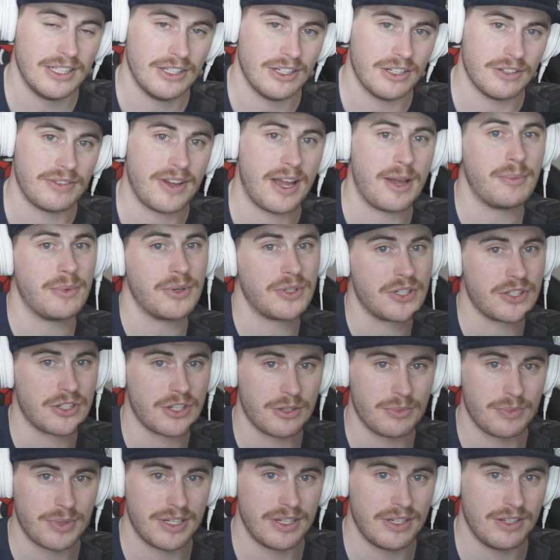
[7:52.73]
of how much is
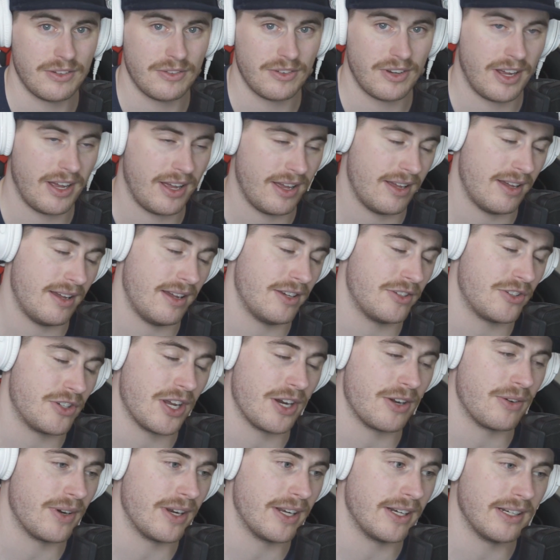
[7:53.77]
going to be uh,
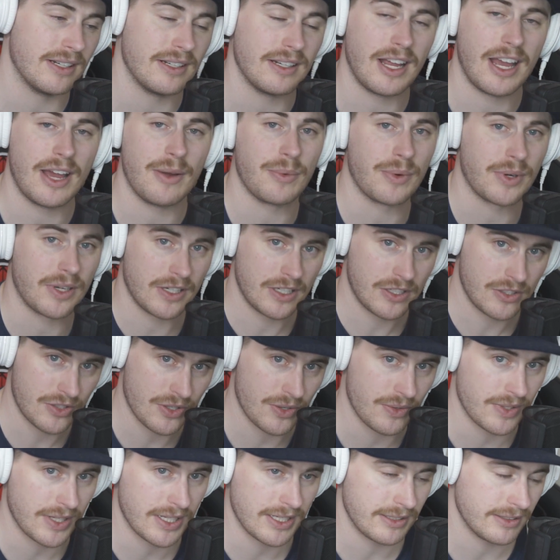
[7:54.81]
generated. And we're going to
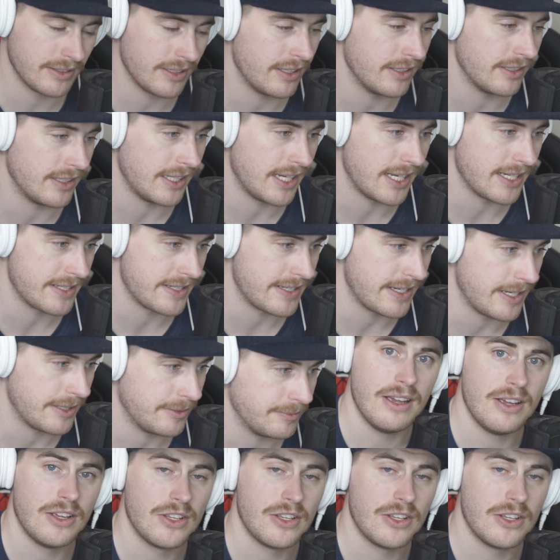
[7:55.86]
donate it on the last day.